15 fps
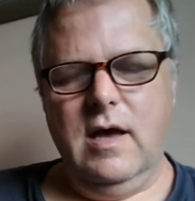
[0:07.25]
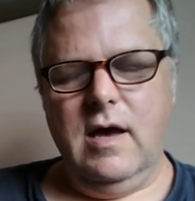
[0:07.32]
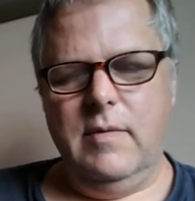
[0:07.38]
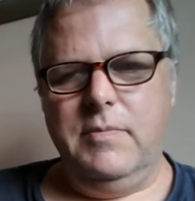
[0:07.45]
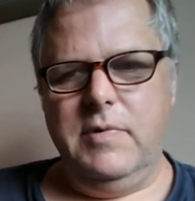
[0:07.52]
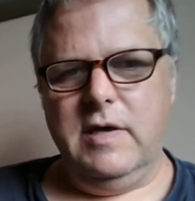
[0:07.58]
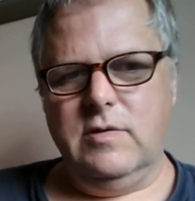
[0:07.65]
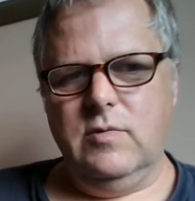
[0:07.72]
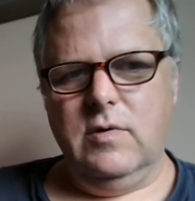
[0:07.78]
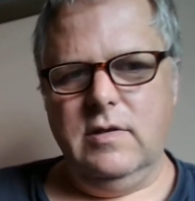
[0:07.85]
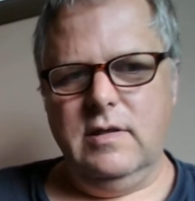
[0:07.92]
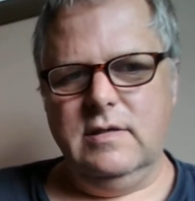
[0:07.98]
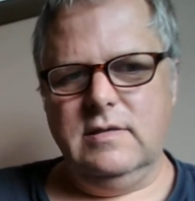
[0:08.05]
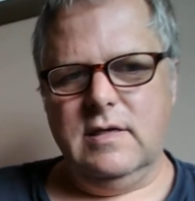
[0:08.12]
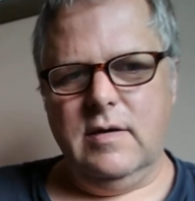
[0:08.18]
I picked one of
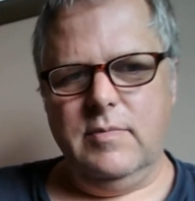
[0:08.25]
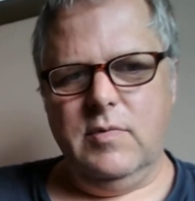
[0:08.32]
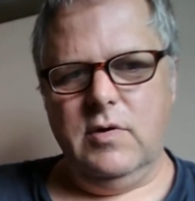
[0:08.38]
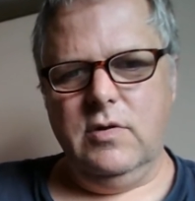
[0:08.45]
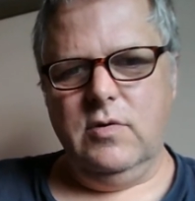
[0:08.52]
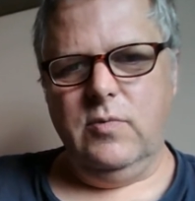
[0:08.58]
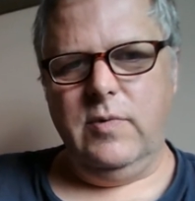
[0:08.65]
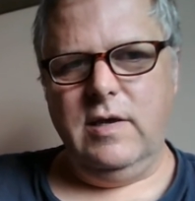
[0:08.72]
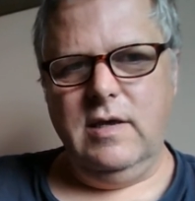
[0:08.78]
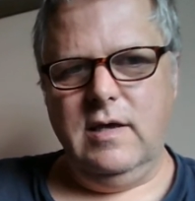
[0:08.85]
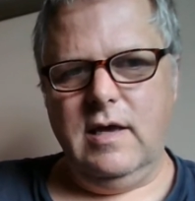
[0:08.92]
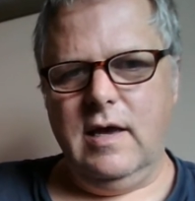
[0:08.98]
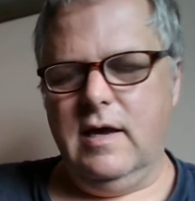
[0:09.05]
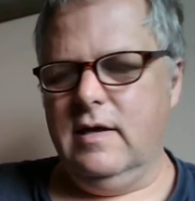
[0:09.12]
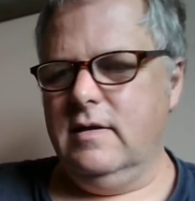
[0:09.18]
these up on the
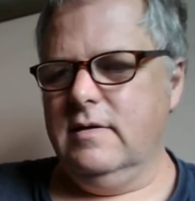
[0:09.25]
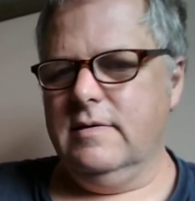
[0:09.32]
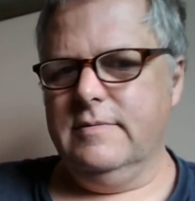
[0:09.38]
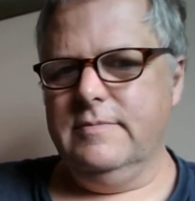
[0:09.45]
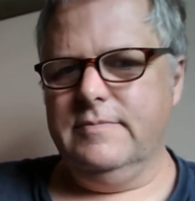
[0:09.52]
weekend.